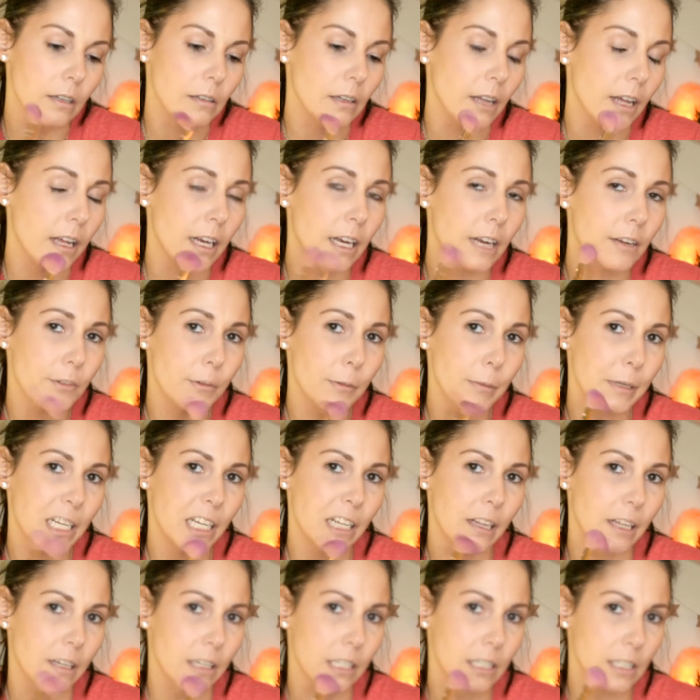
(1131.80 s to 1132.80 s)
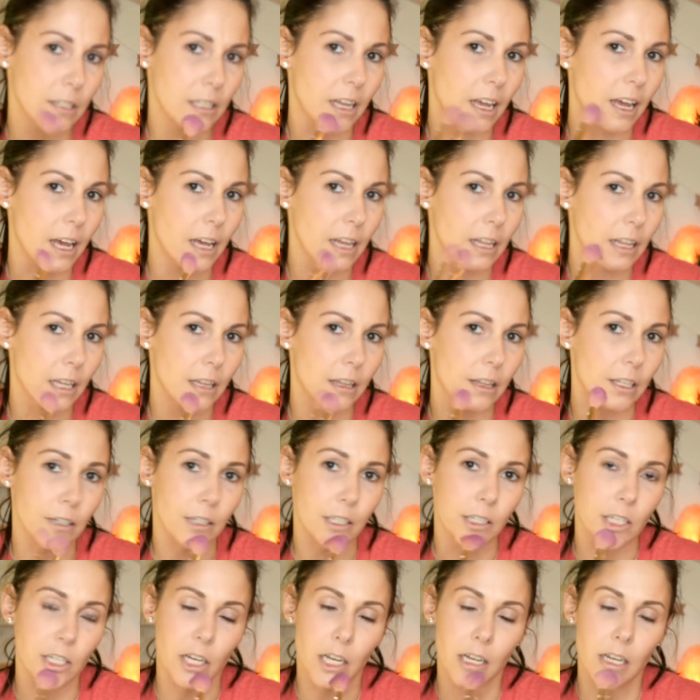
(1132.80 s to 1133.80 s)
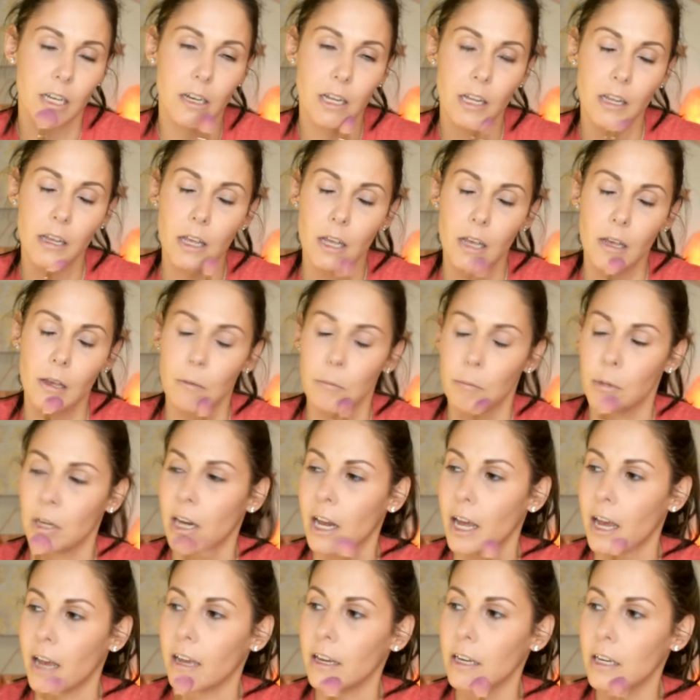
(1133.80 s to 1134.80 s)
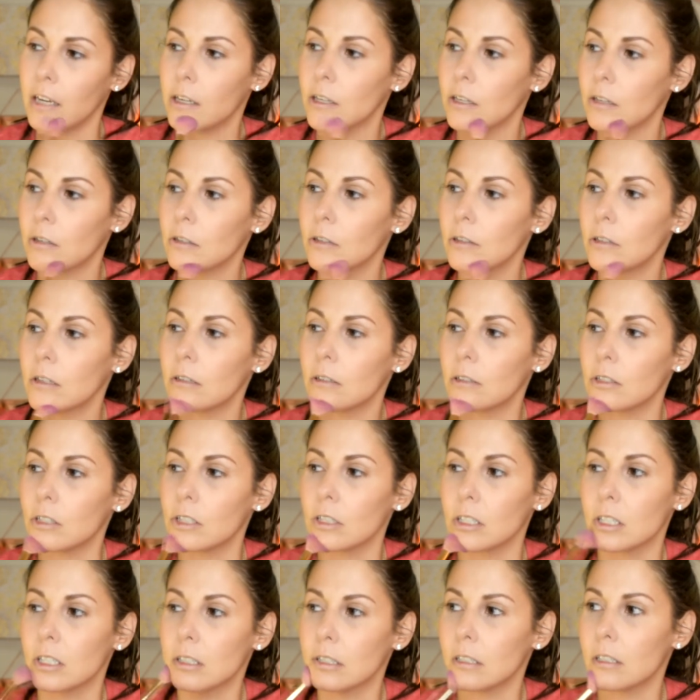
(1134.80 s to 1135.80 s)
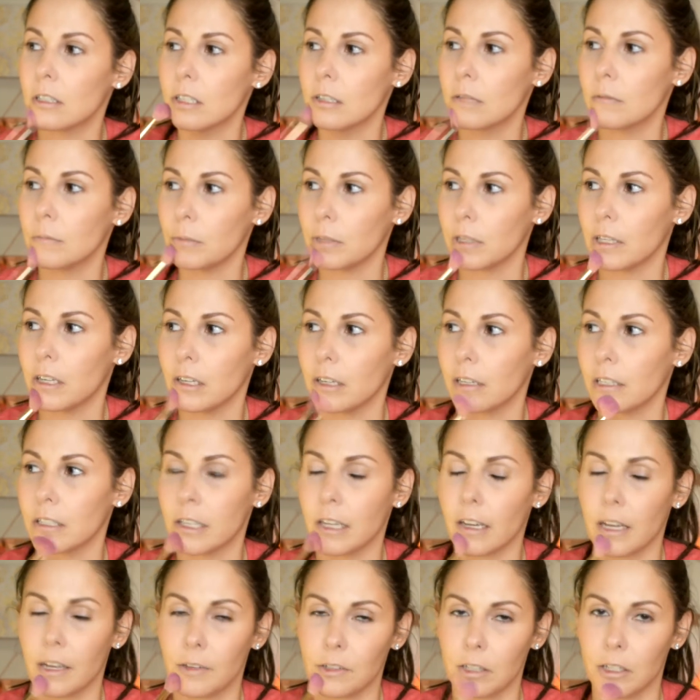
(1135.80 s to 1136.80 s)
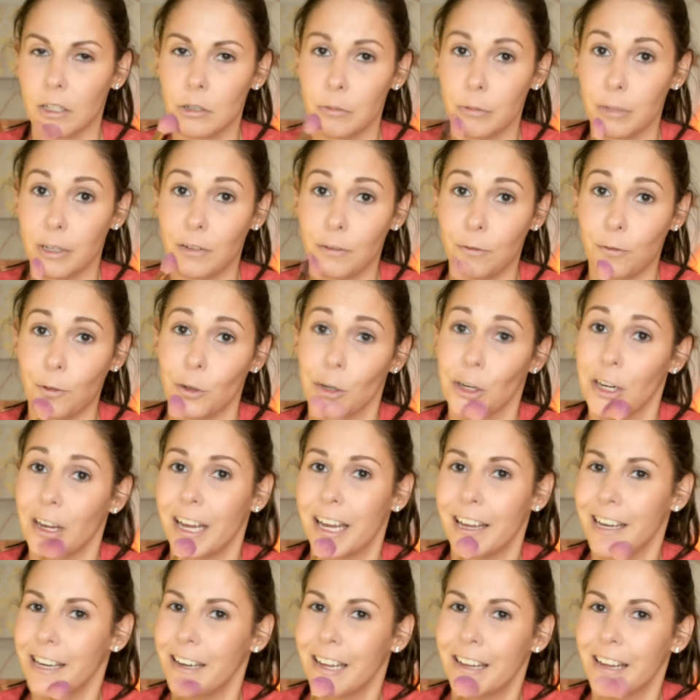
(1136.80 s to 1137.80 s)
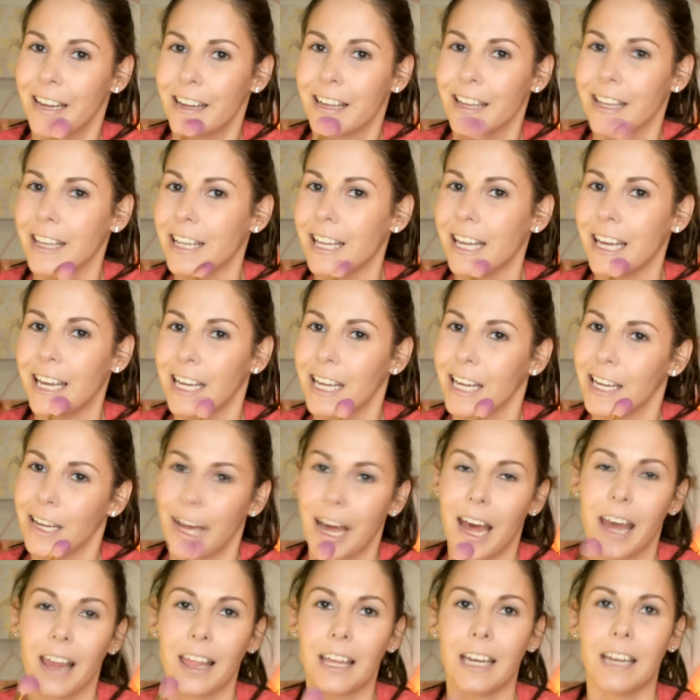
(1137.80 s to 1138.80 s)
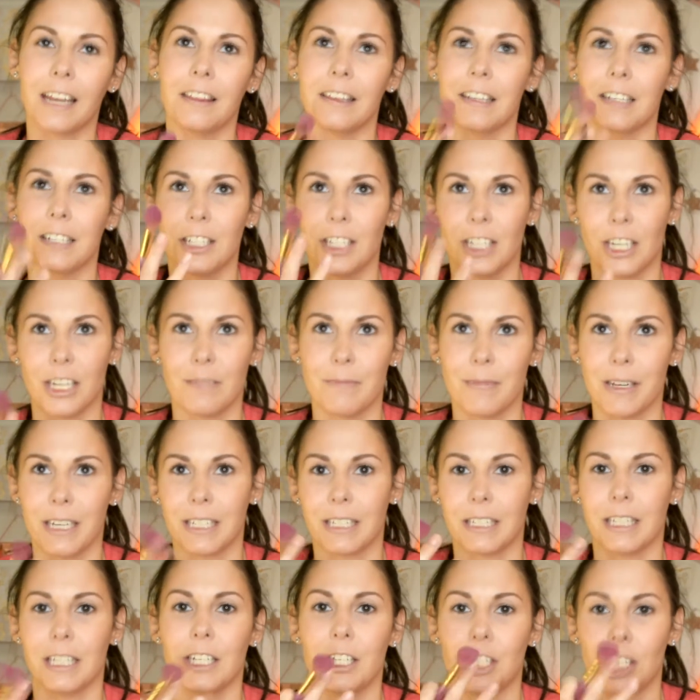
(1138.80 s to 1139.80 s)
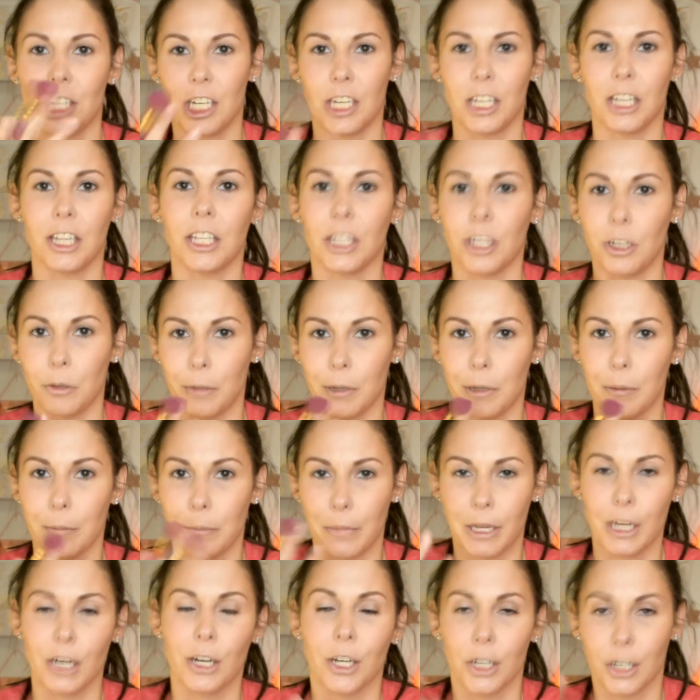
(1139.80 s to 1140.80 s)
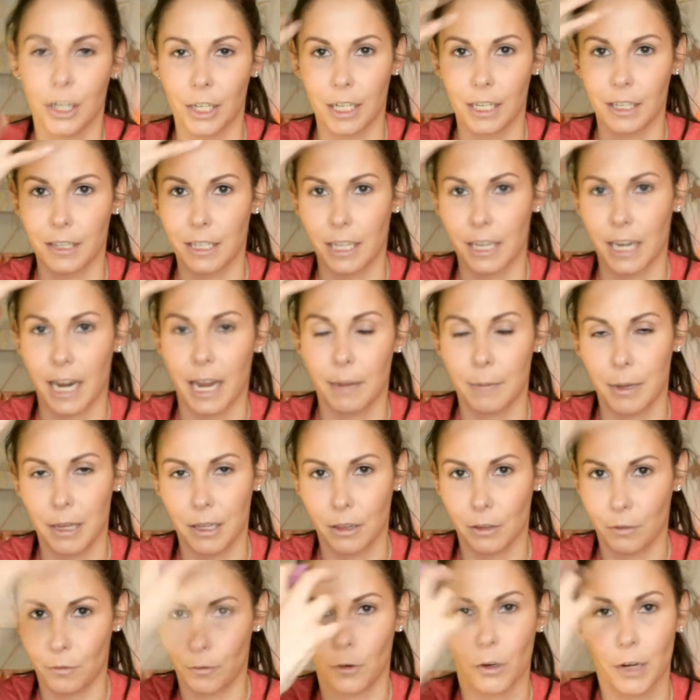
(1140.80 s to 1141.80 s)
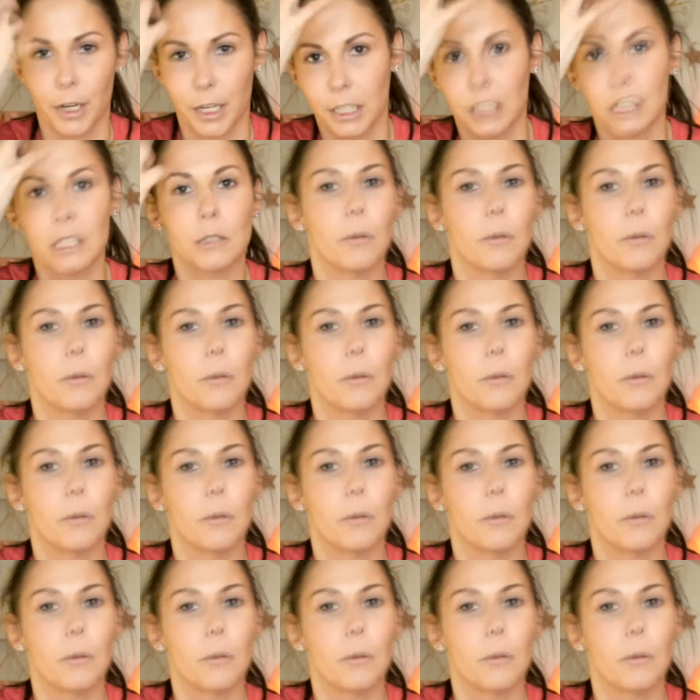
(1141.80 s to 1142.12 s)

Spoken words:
Not everybody likes to highlight their chin, but I do just because I have such a big forehead that highlighting the chin makes the chin a little bit bigger, and then I make the forehead